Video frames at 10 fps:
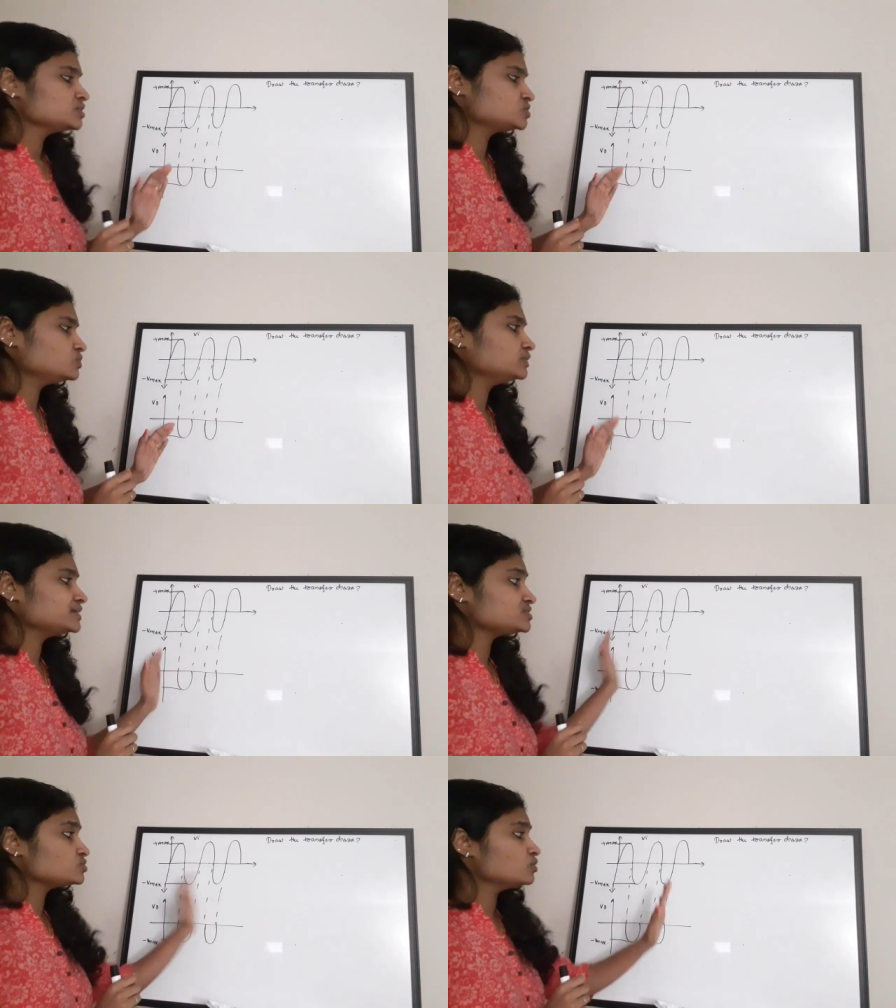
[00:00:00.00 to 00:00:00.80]
So,
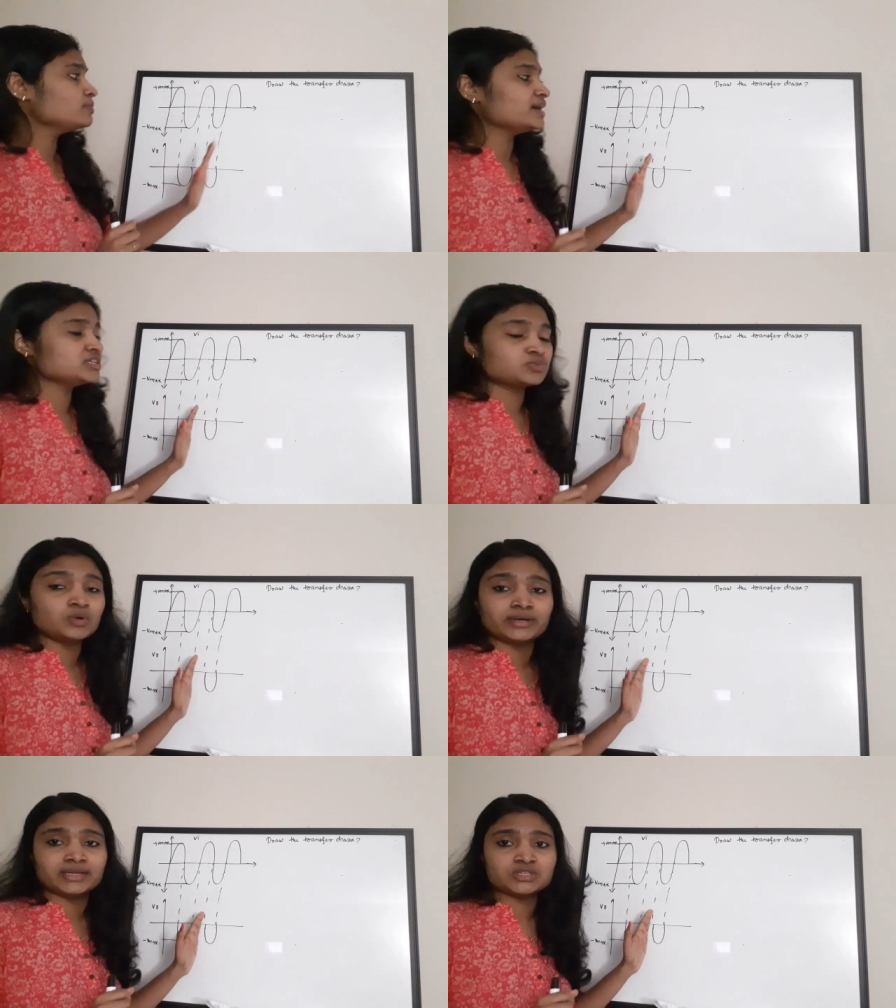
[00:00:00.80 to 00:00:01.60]
there is no bias
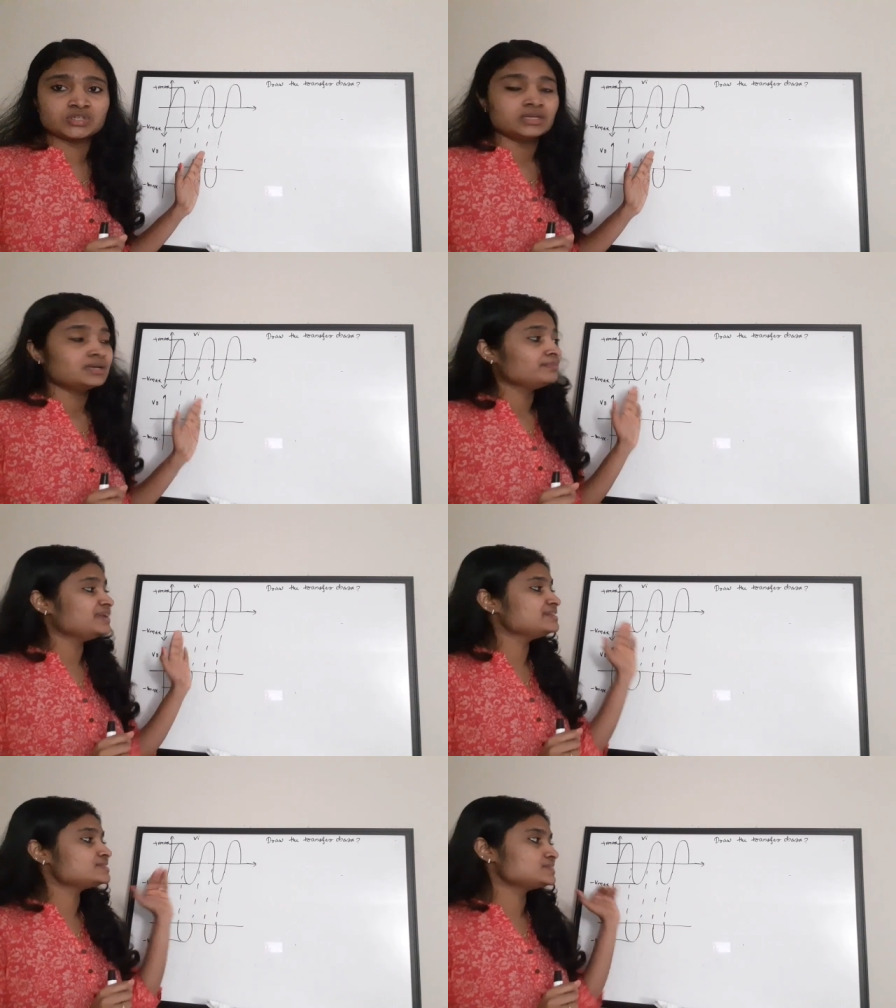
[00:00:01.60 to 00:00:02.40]
voltage
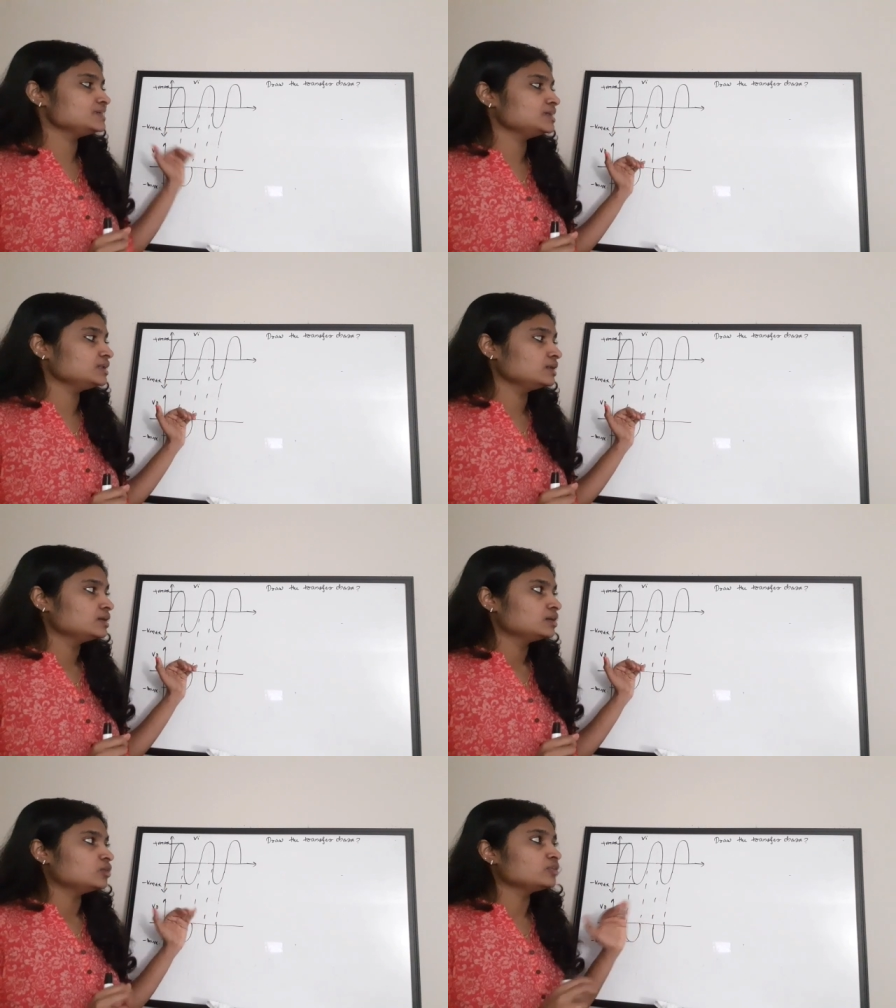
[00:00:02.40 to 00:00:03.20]
being seen
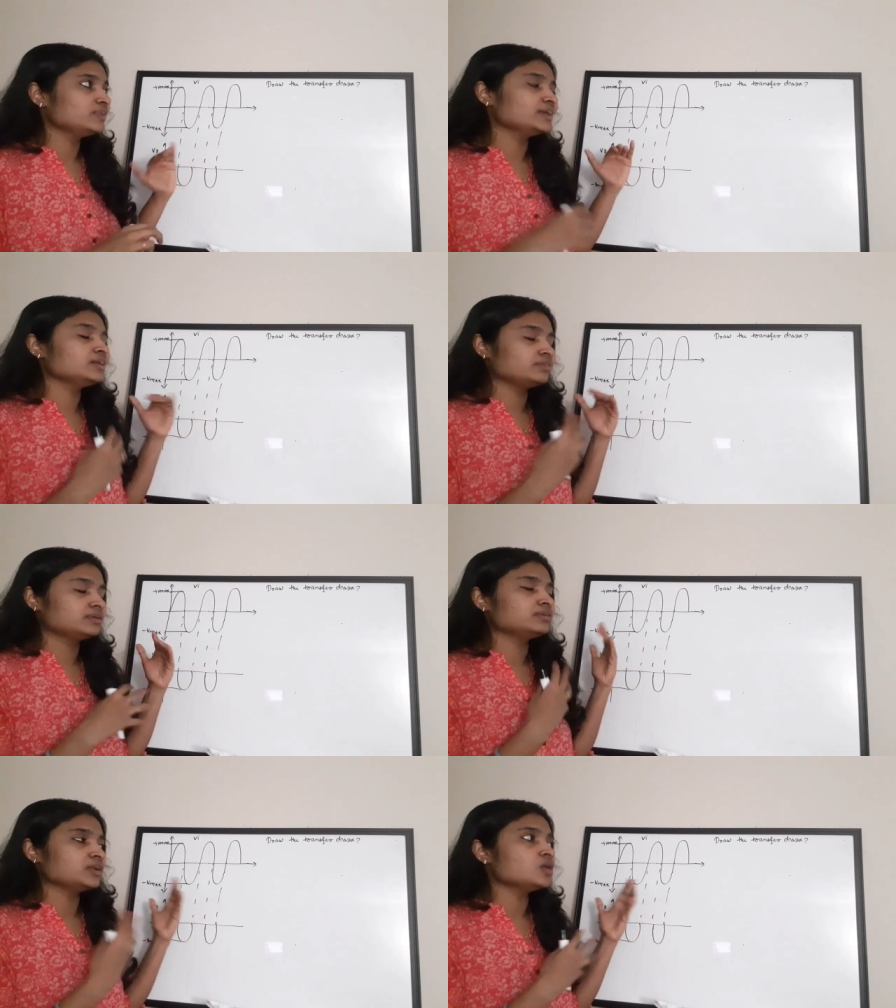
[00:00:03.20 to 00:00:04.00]
or we can
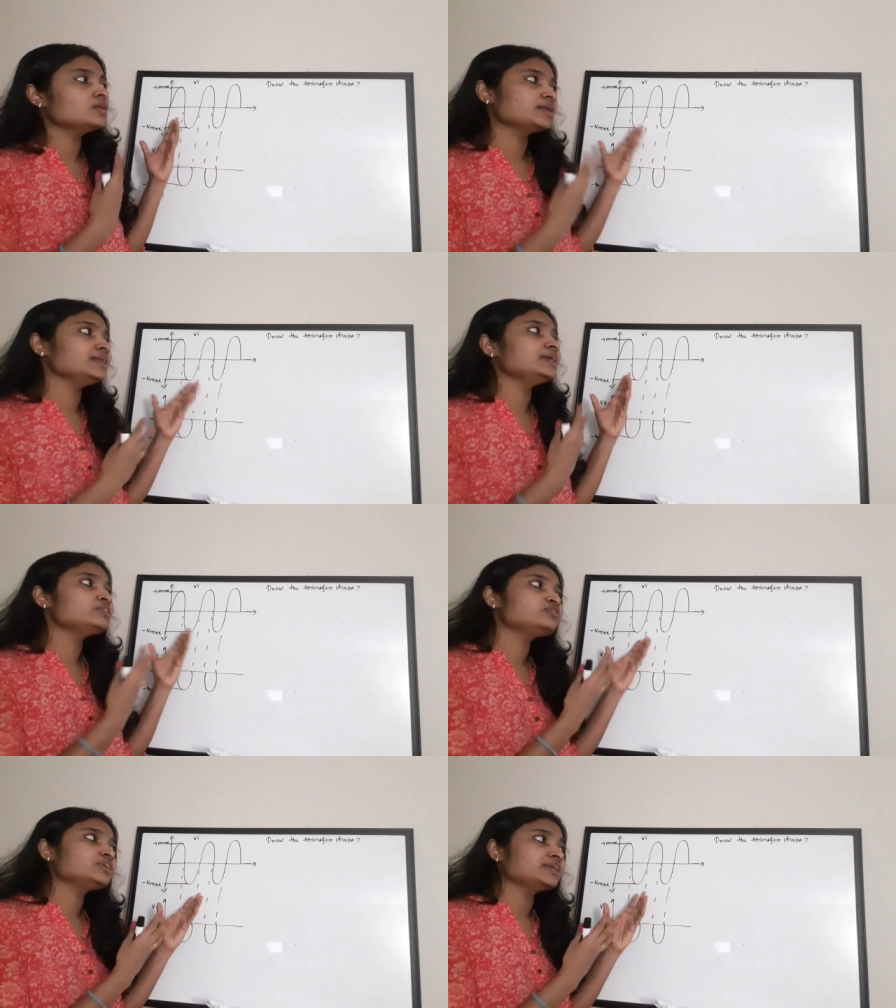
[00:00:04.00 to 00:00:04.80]
cannot really
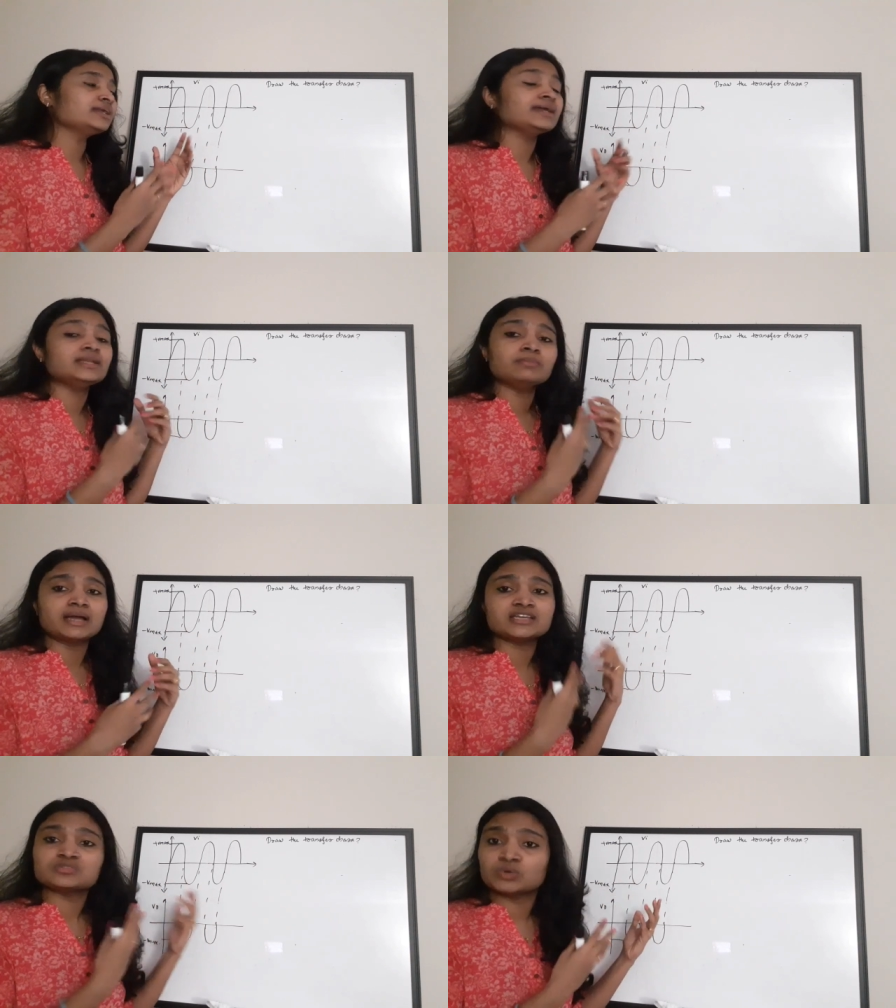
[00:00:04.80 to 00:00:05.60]
infer that any
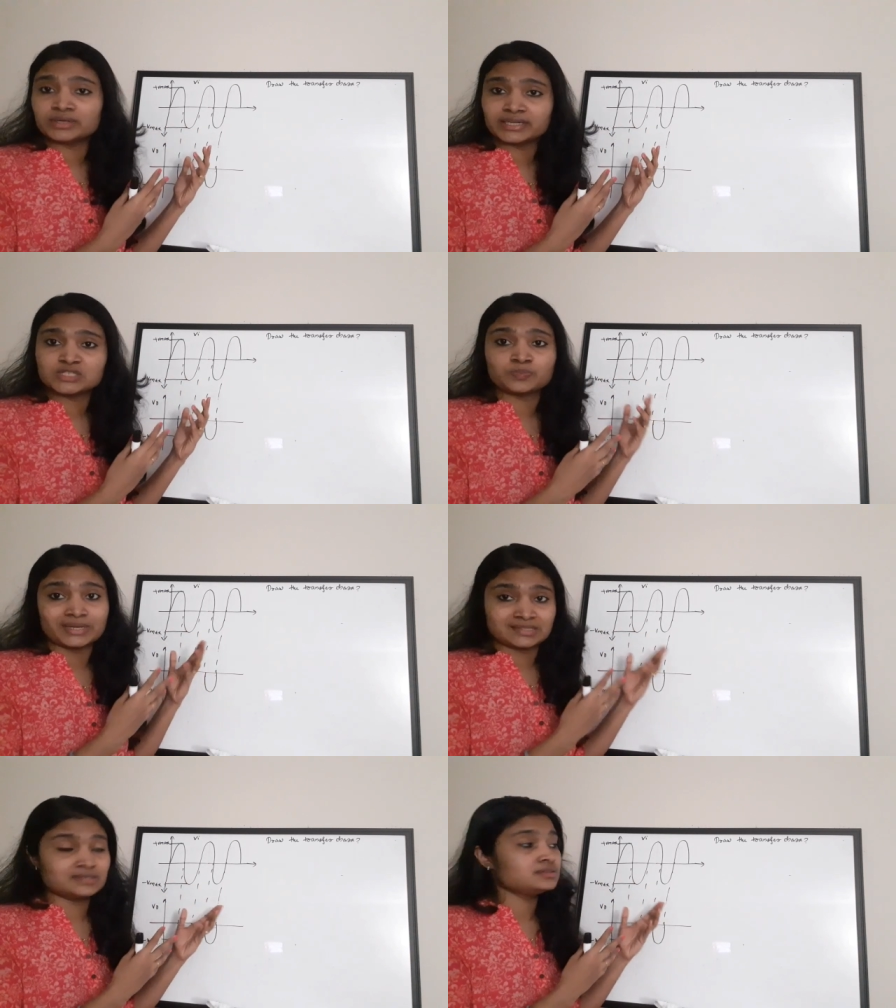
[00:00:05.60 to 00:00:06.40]
bias voltage
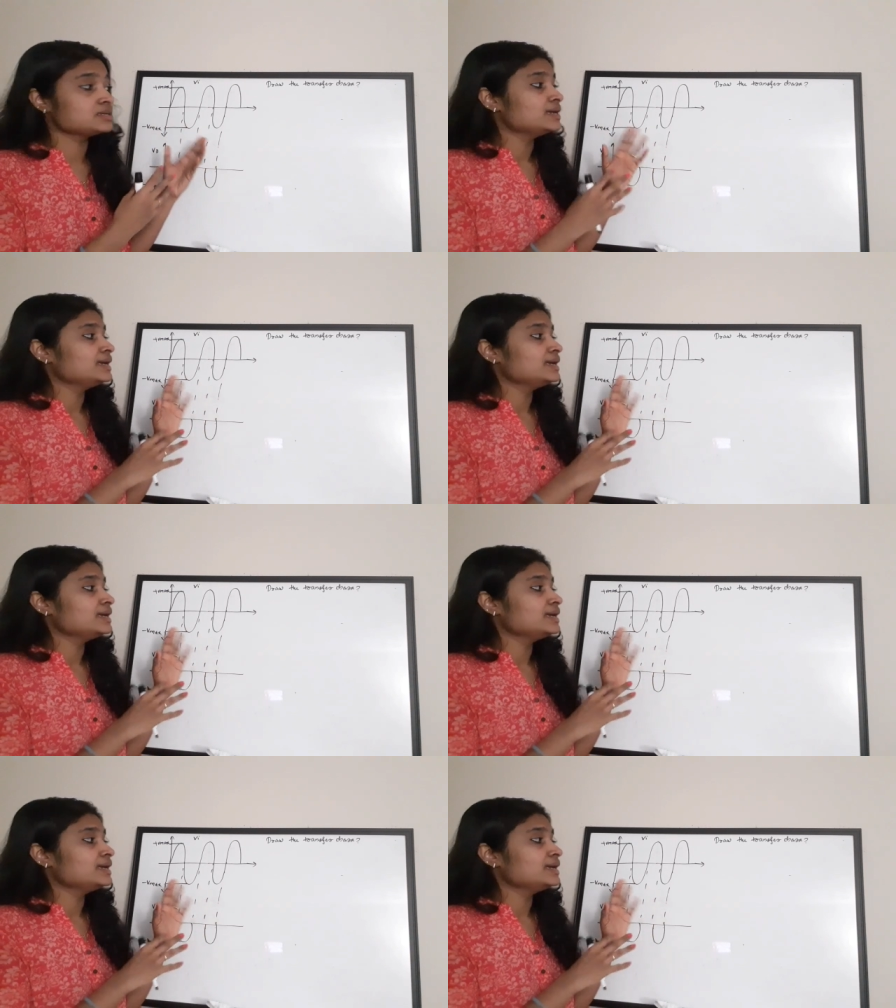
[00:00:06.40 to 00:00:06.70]
present